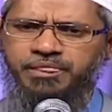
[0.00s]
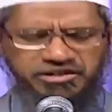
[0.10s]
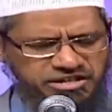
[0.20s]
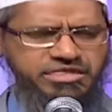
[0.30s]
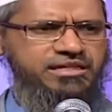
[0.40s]
with
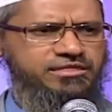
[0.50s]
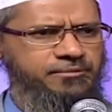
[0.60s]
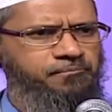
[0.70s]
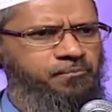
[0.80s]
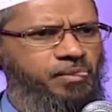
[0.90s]
her,
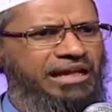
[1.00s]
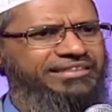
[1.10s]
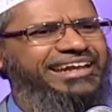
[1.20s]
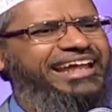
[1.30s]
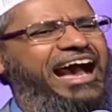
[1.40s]
she says
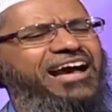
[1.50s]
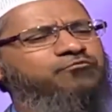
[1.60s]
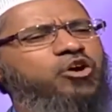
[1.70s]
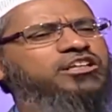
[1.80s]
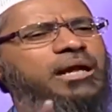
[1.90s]

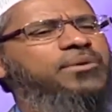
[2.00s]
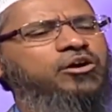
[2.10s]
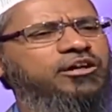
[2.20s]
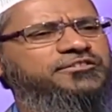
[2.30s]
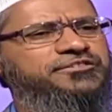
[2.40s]
that I
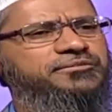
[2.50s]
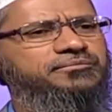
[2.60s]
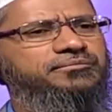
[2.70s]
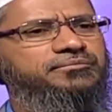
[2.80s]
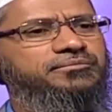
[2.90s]
have not come
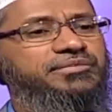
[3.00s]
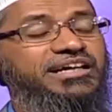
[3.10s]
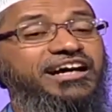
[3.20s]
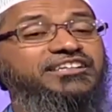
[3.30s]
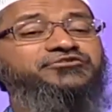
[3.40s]
across
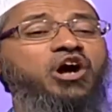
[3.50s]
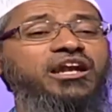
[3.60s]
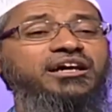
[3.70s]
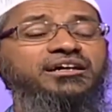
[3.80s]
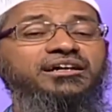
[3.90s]

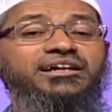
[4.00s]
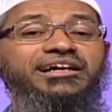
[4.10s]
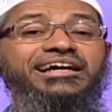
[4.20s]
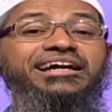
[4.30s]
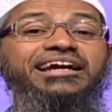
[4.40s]
a
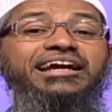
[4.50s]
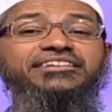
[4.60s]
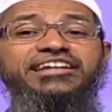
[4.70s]
scholar